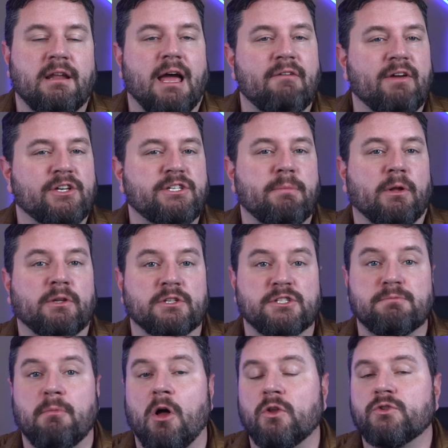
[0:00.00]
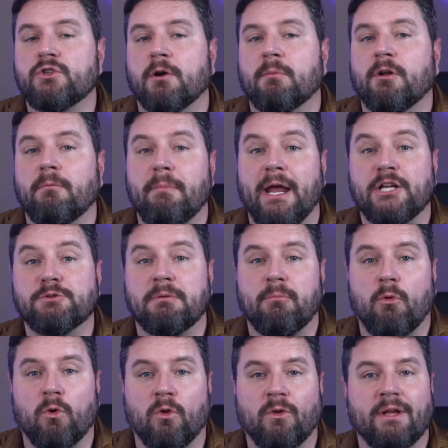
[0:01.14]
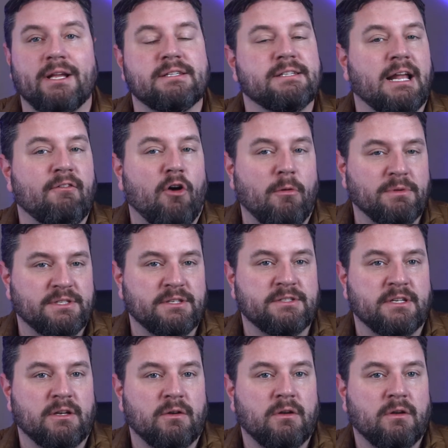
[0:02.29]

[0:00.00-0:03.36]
I've actually built a small terminal management portal inside of Home Assistant.